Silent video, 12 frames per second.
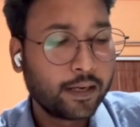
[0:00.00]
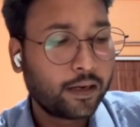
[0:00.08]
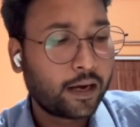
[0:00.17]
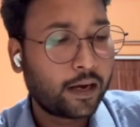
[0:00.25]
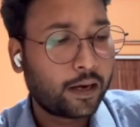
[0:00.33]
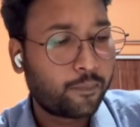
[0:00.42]

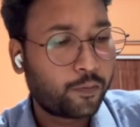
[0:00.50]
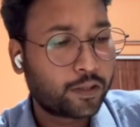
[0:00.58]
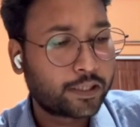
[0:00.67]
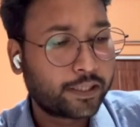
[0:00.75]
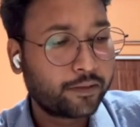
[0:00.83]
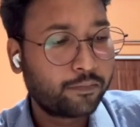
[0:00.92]

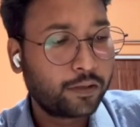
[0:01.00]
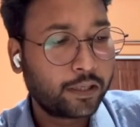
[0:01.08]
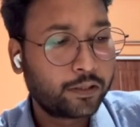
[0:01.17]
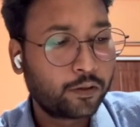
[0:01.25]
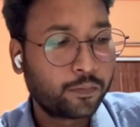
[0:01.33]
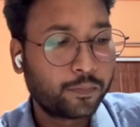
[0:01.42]
positive blood
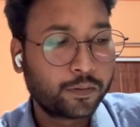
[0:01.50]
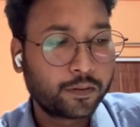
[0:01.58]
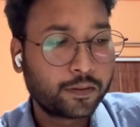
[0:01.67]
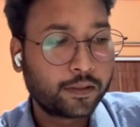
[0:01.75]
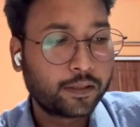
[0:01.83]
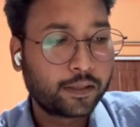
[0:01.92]
group,
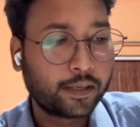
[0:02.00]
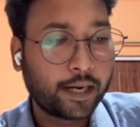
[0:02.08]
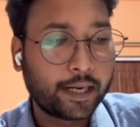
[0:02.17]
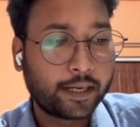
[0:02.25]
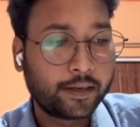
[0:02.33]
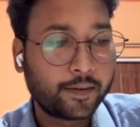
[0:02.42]

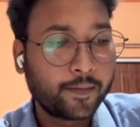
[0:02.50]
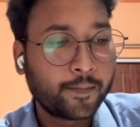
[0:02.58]
right?